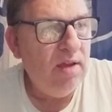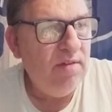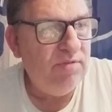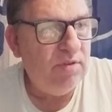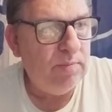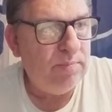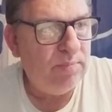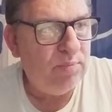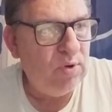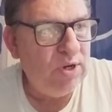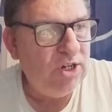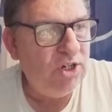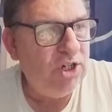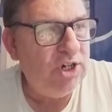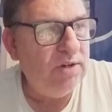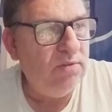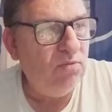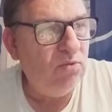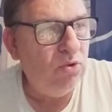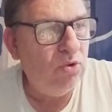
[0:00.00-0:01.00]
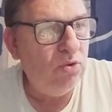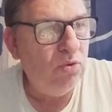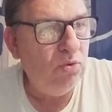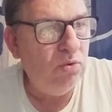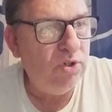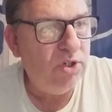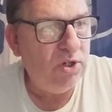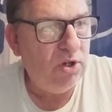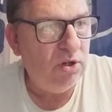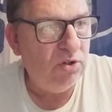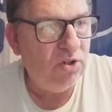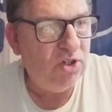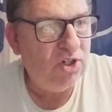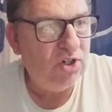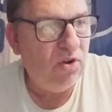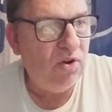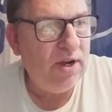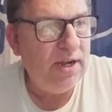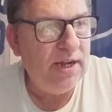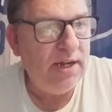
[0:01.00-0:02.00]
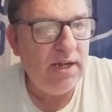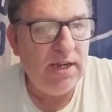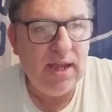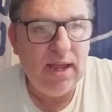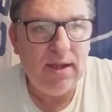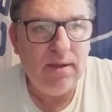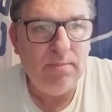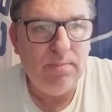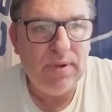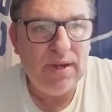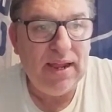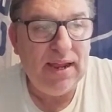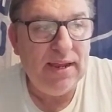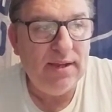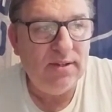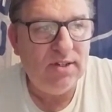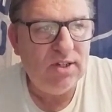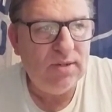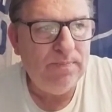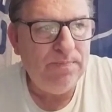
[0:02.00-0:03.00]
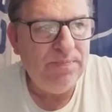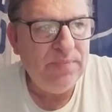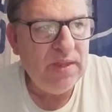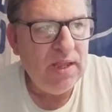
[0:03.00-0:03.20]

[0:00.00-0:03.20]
for breaching rules on signing young players.